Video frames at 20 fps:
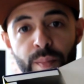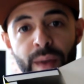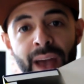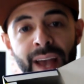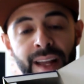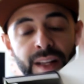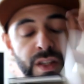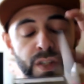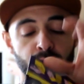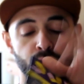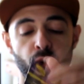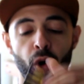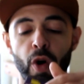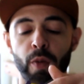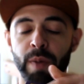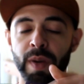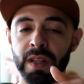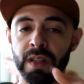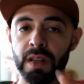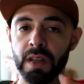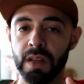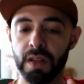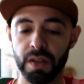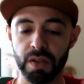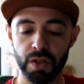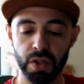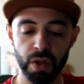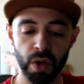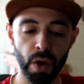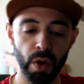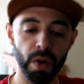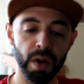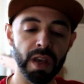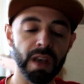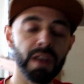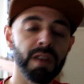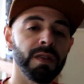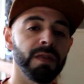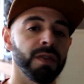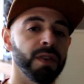packets to open, so
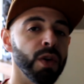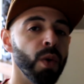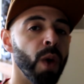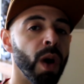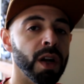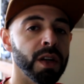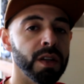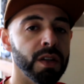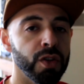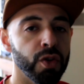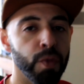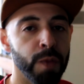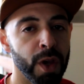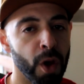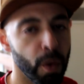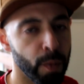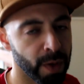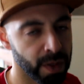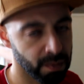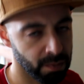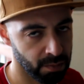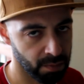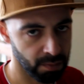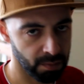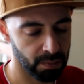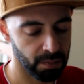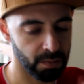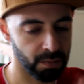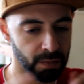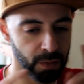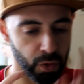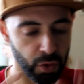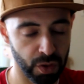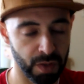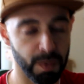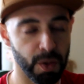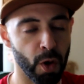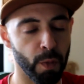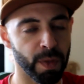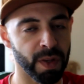if you want to me open, to
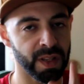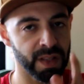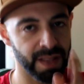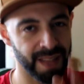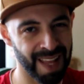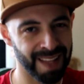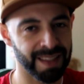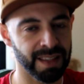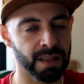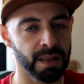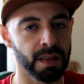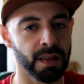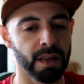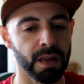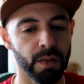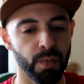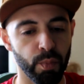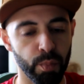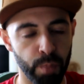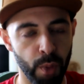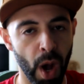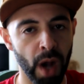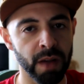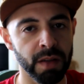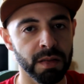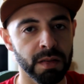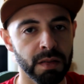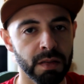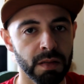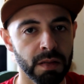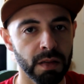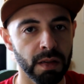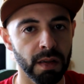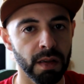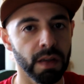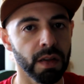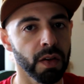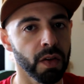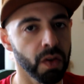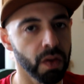see me open that box,
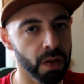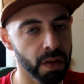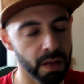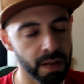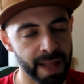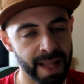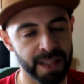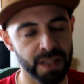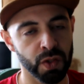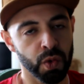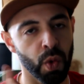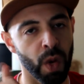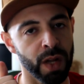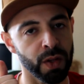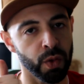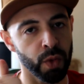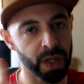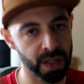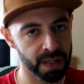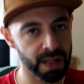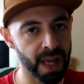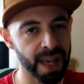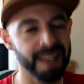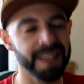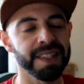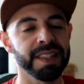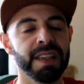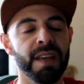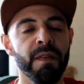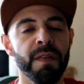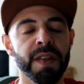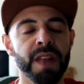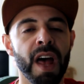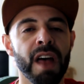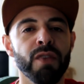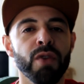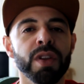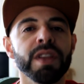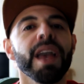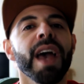let's try to hit the seven
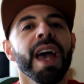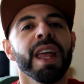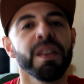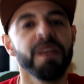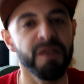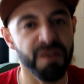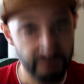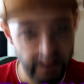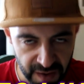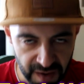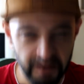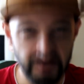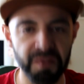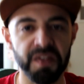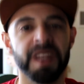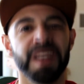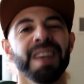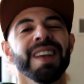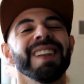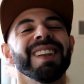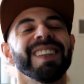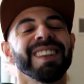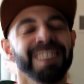hundred fifty